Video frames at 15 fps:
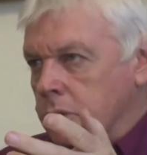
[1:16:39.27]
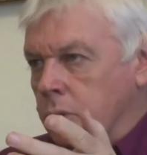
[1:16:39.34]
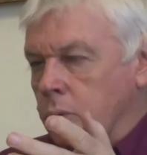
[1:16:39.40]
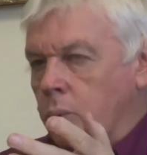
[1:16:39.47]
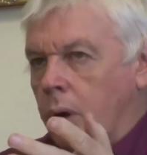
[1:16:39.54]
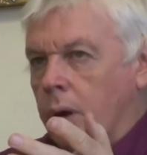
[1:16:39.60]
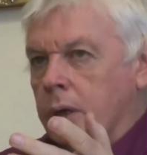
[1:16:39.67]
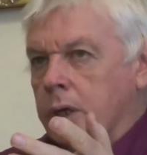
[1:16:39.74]

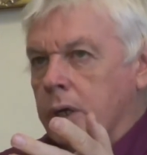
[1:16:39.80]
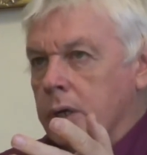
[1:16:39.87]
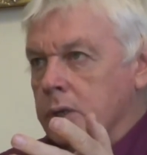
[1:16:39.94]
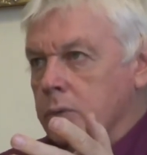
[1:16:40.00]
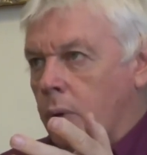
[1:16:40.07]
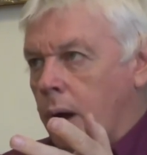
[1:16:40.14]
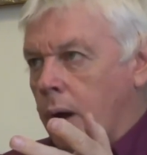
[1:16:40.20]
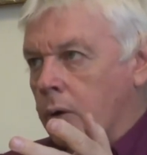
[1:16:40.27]
to what
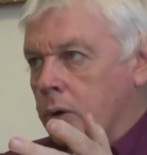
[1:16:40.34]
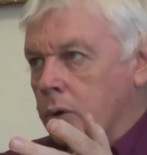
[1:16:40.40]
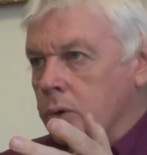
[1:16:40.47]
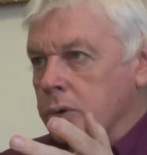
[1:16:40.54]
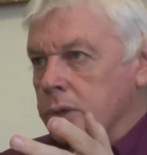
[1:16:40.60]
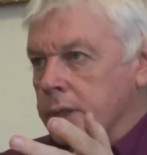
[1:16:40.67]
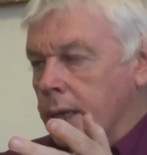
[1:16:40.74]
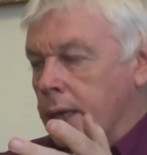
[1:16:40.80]
Kurzweil
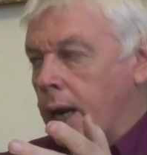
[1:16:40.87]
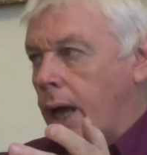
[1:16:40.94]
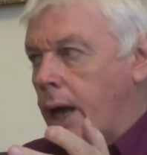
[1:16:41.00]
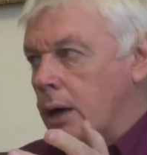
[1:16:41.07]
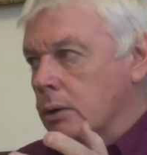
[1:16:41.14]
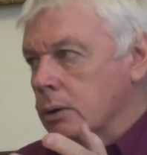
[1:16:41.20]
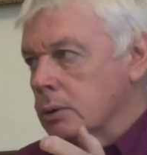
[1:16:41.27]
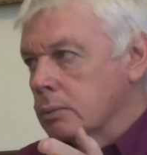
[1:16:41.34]
calls the
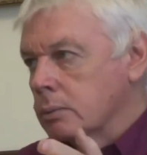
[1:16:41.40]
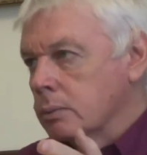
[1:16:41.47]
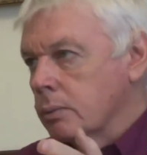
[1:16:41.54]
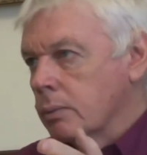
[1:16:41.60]
cloud.